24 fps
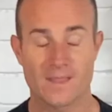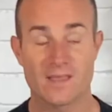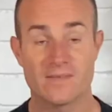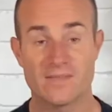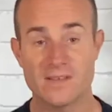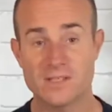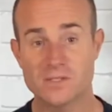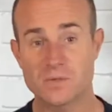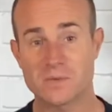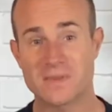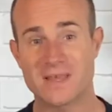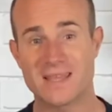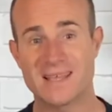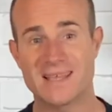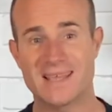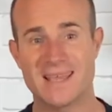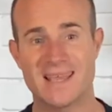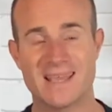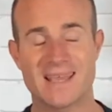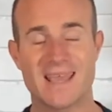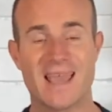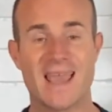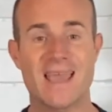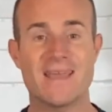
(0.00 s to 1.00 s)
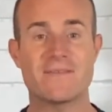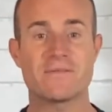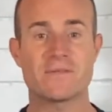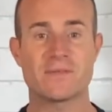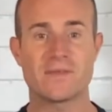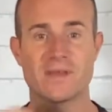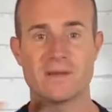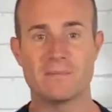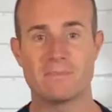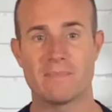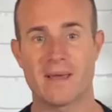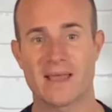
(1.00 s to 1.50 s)
This will then kick
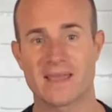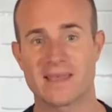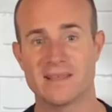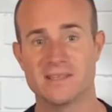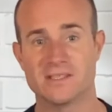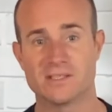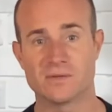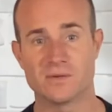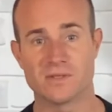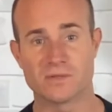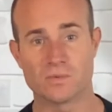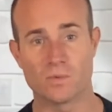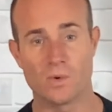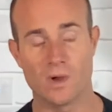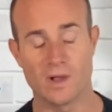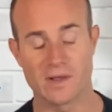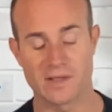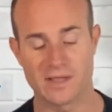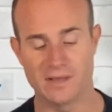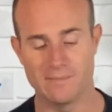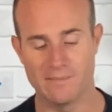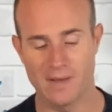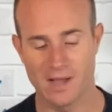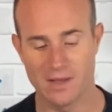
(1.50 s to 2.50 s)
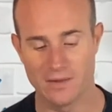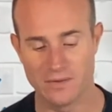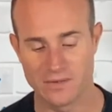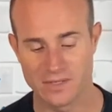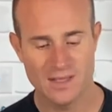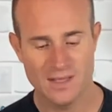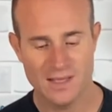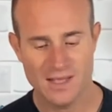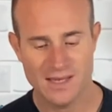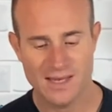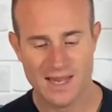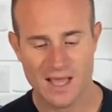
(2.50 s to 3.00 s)
everything back into its working mode.
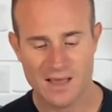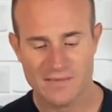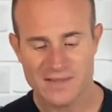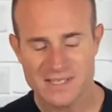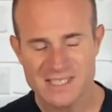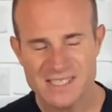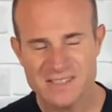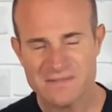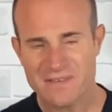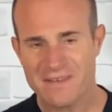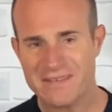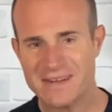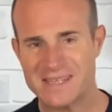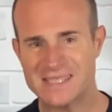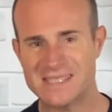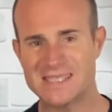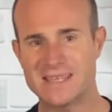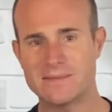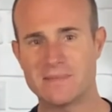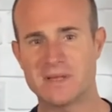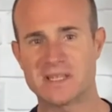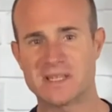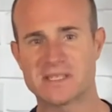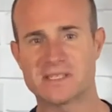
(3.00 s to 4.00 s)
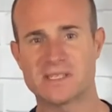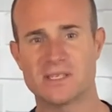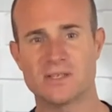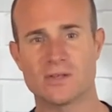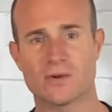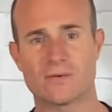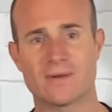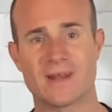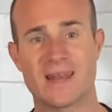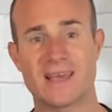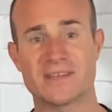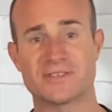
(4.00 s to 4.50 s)
Now this is very similar to
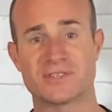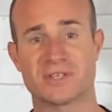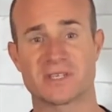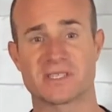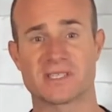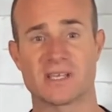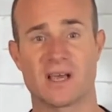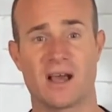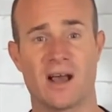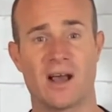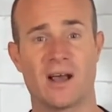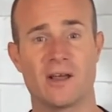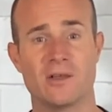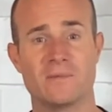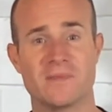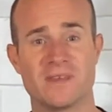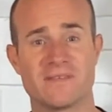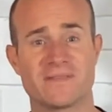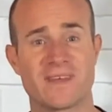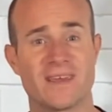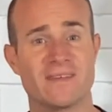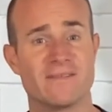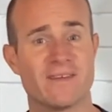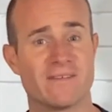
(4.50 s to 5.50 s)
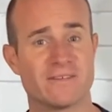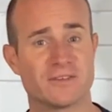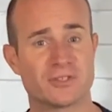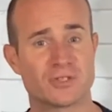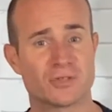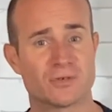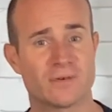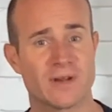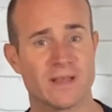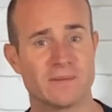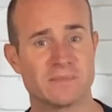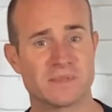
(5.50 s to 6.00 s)
your electrics at home if they've ever
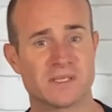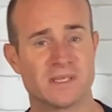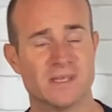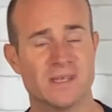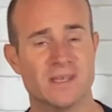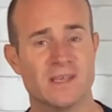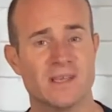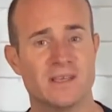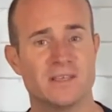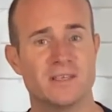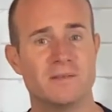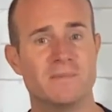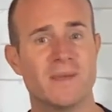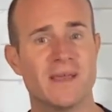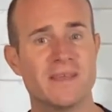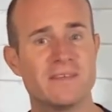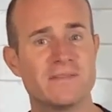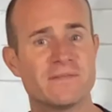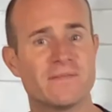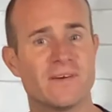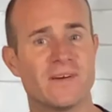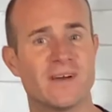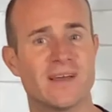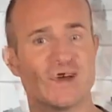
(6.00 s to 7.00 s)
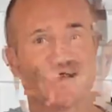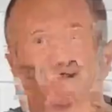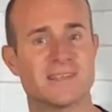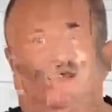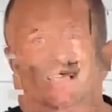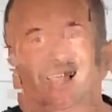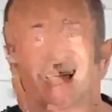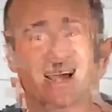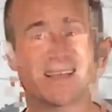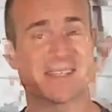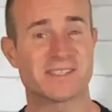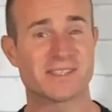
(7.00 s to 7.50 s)
tripped. You may find
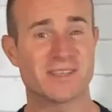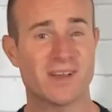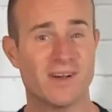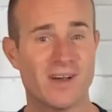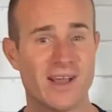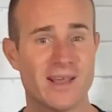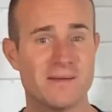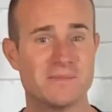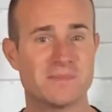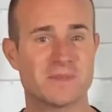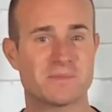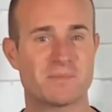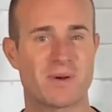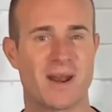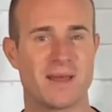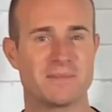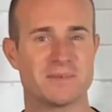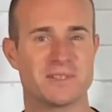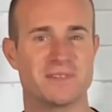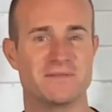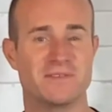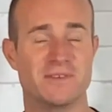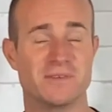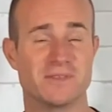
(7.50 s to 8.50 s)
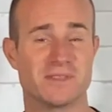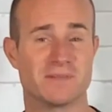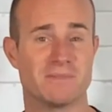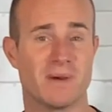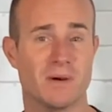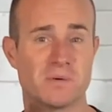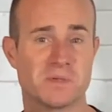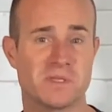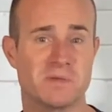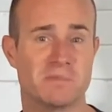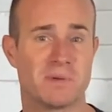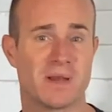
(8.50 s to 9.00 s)
at times perhaps you've used a
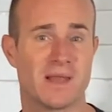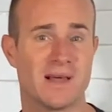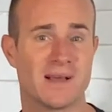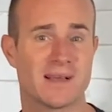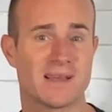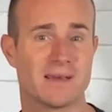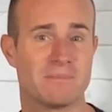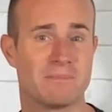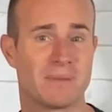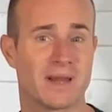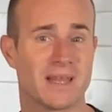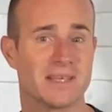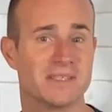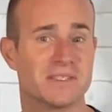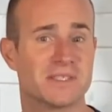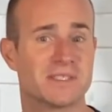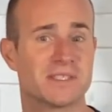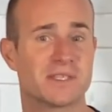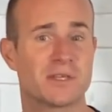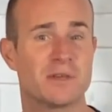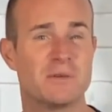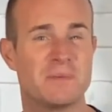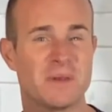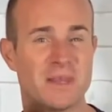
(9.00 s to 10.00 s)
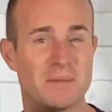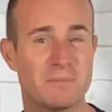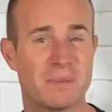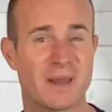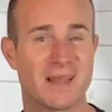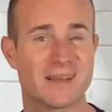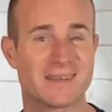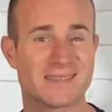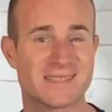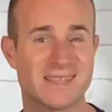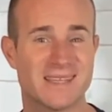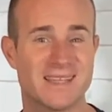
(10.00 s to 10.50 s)
multi-plug and placed too many
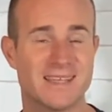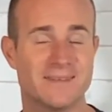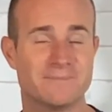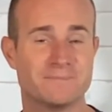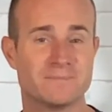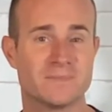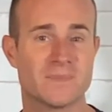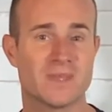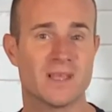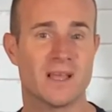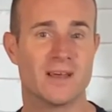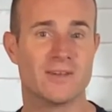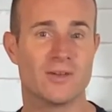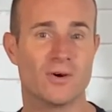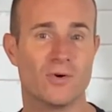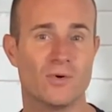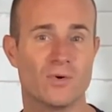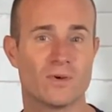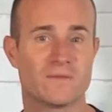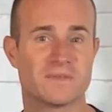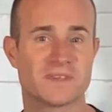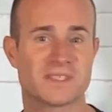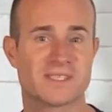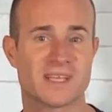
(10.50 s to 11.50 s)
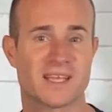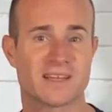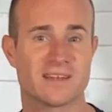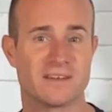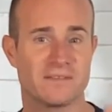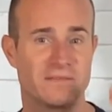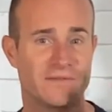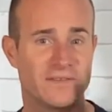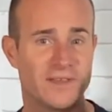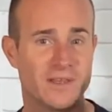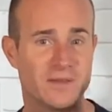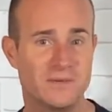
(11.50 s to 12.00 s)
plugs in it and all of a sudden
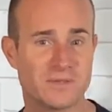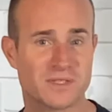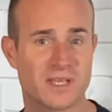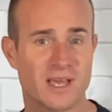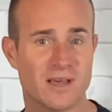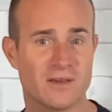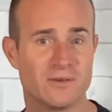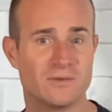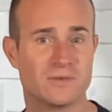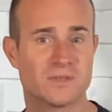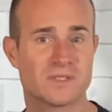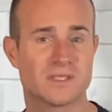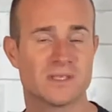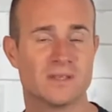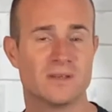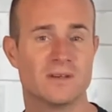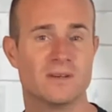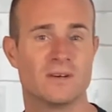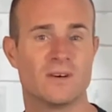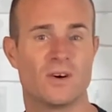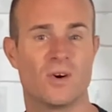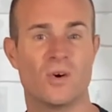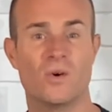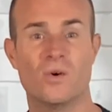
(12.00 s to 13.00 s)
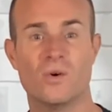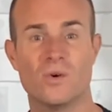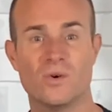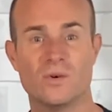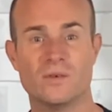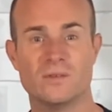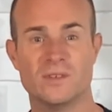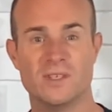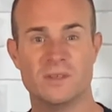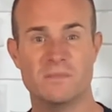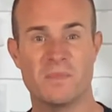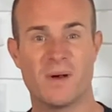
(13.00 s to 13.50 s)
a fuse goes,
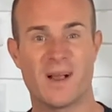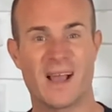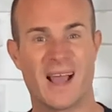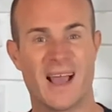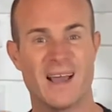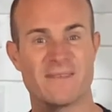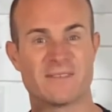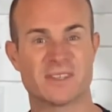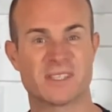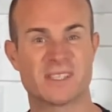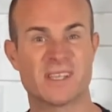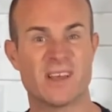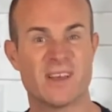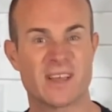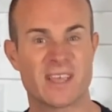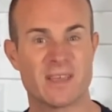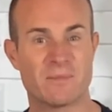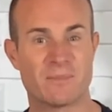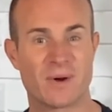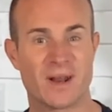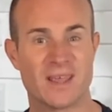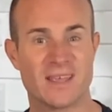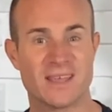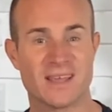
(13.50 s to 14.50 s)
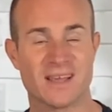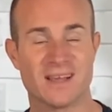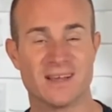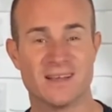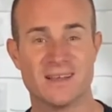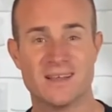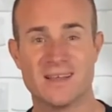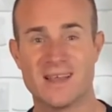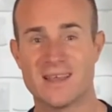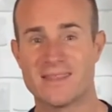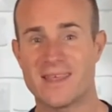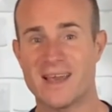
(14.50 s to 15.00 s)
or you might have a circuit breaker.
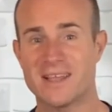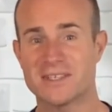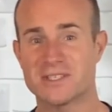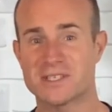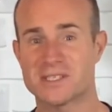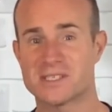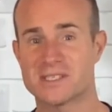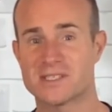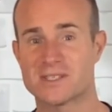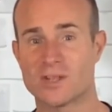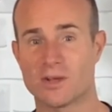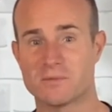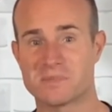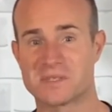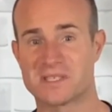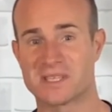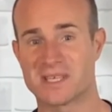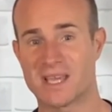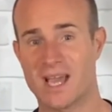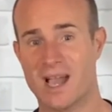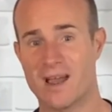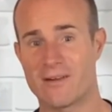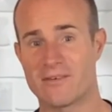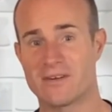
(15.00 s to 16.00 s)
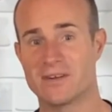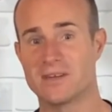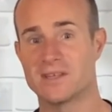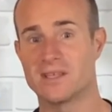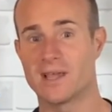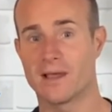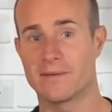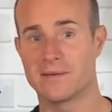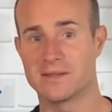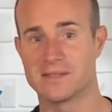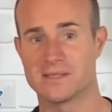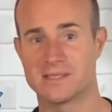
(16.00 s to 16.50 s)
That just stops the current
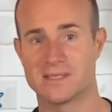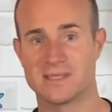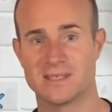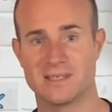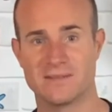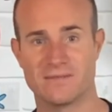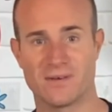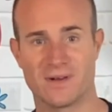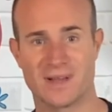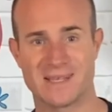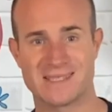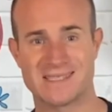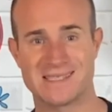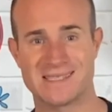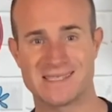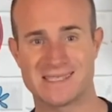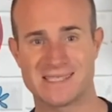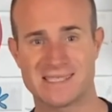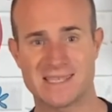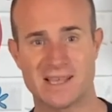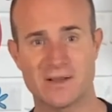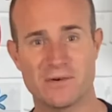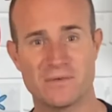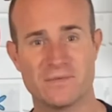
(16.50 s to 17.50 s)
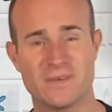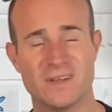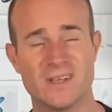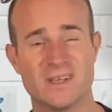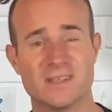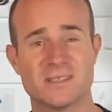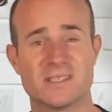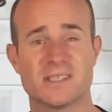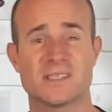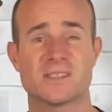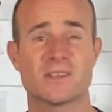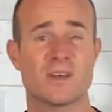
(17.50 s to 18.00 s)
going to the device itself
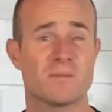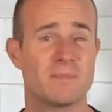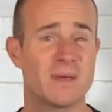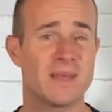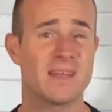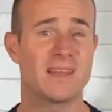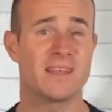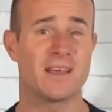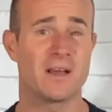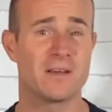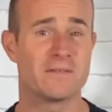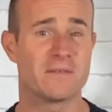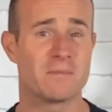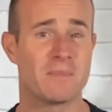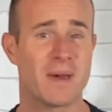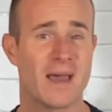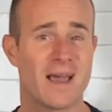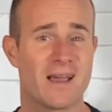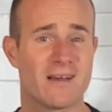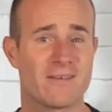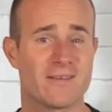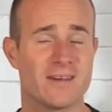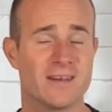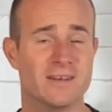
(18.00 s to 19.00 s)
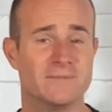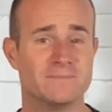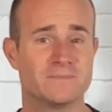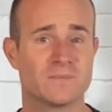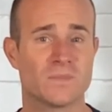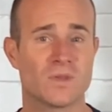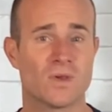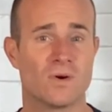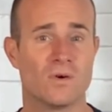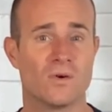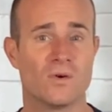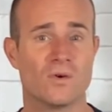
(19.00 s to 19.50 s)
to stop any overpowering
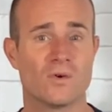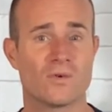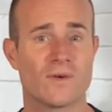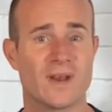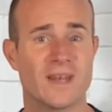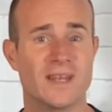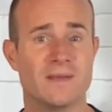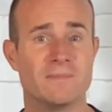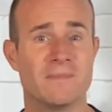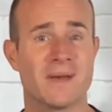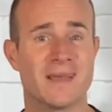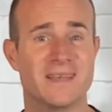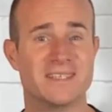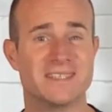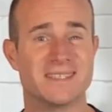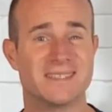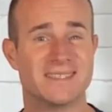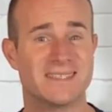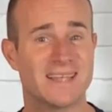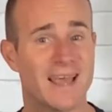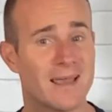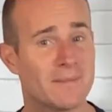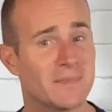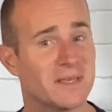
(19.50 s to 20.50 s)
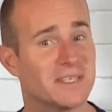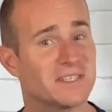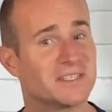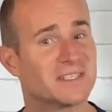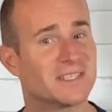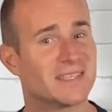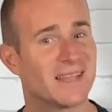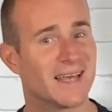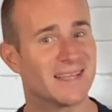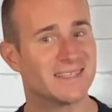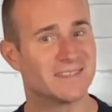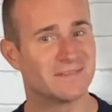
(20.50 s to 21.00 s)
or any major damage
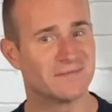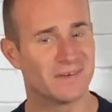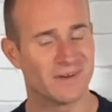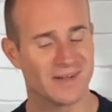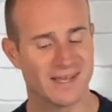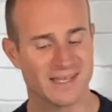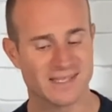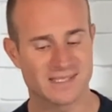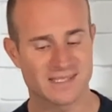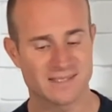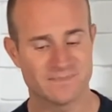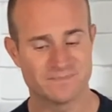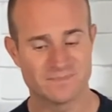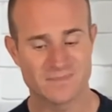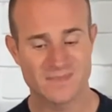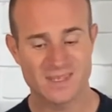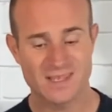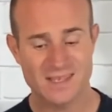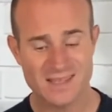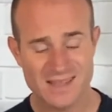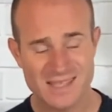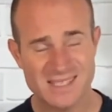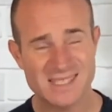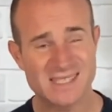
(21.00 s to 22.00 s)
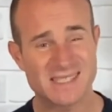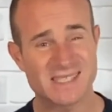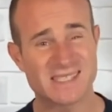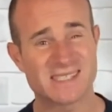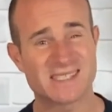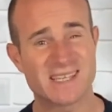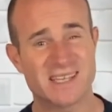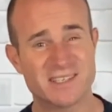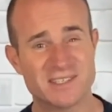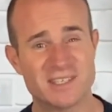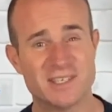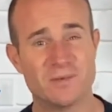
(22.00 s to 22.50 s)
to that device. This is
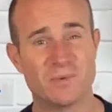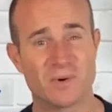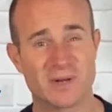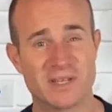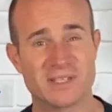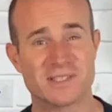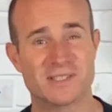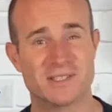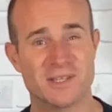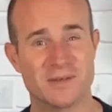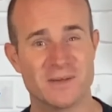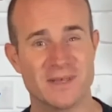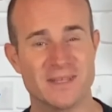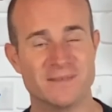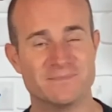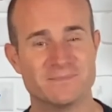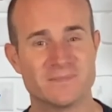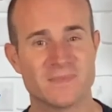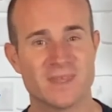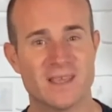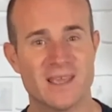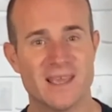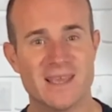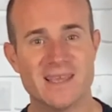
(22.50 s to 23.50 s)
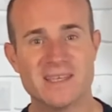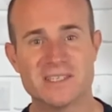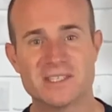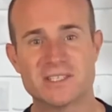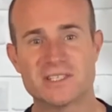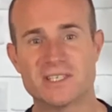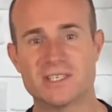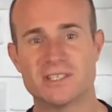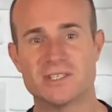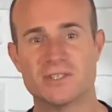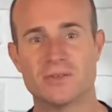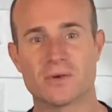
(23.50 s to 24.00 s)
essentially what it's doing. It's
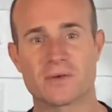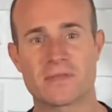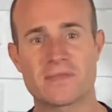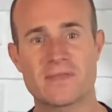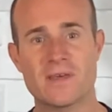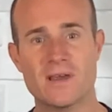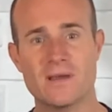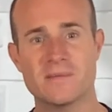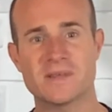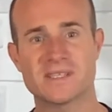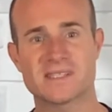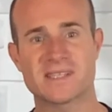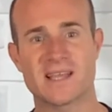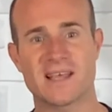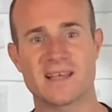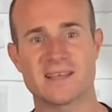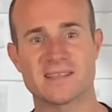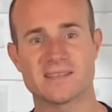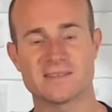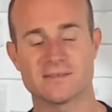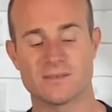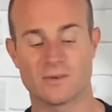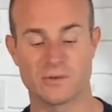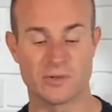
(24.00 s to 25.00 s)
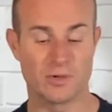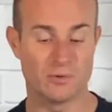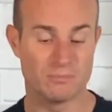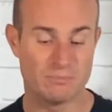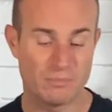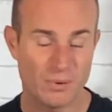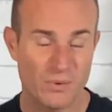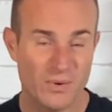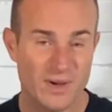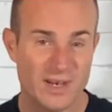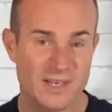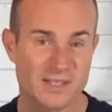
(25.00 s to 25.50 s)
just your thermostat or your
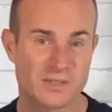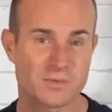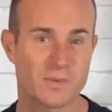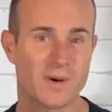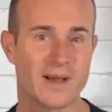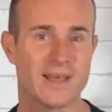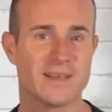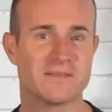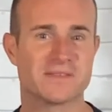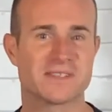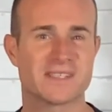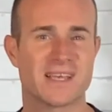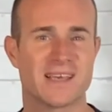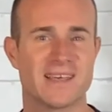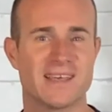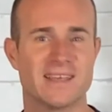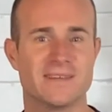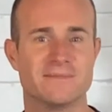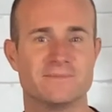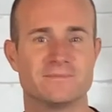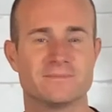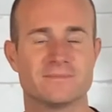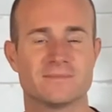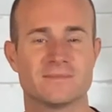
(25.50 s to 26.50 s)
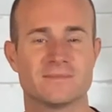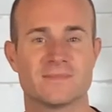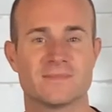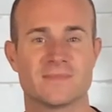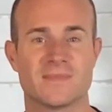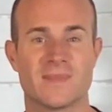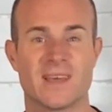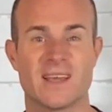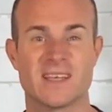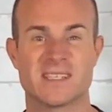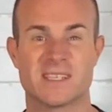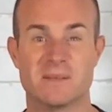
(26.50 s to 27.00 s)
boiler's way of saying
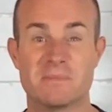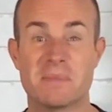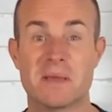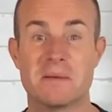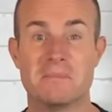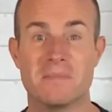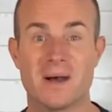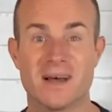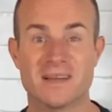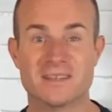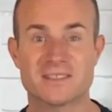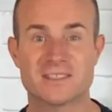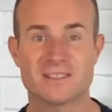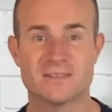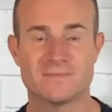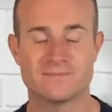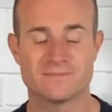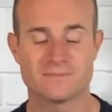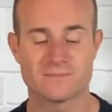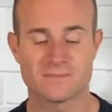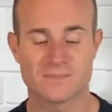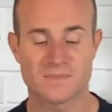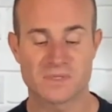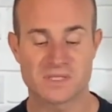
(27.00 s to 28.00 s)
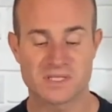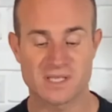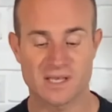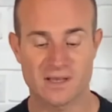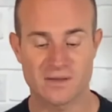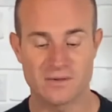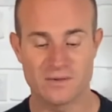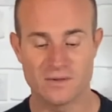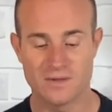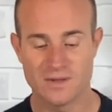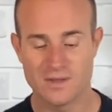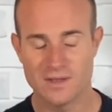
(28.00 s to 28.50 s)
it's a bit much.
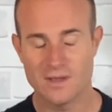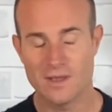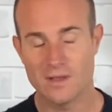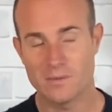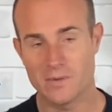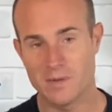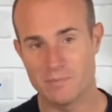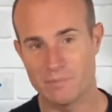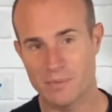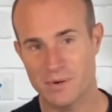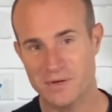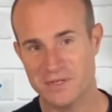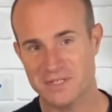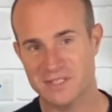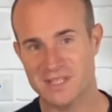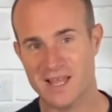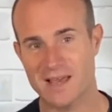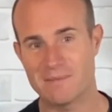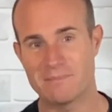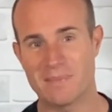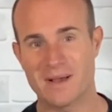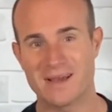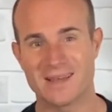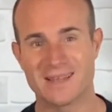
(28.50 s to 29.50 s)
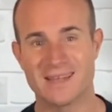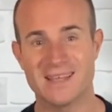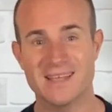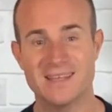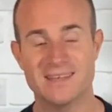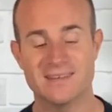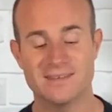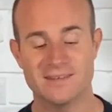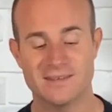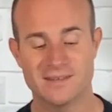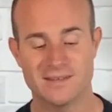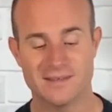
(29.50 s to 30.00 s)
So we push that button
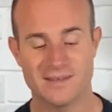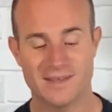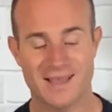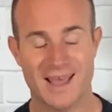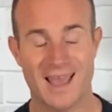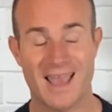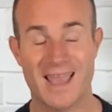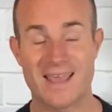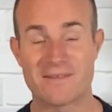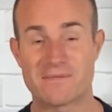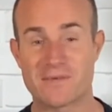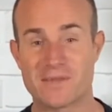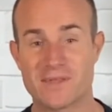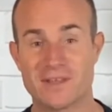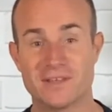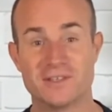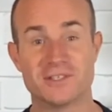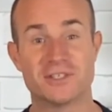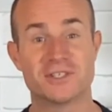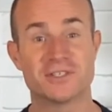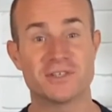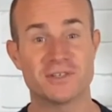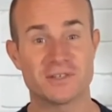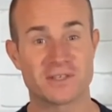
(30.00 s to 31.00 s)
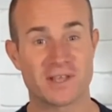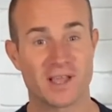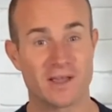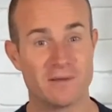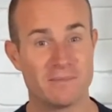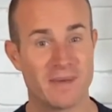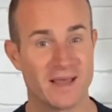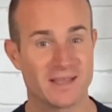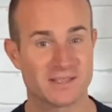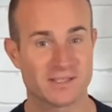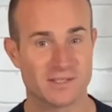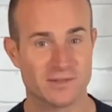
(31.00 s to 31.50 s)
in, everything should
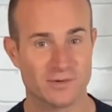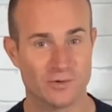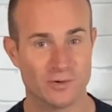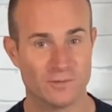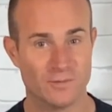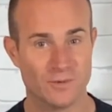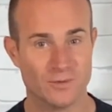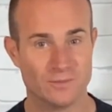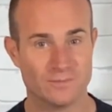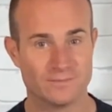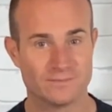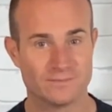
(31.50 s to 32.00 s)
go back to normal.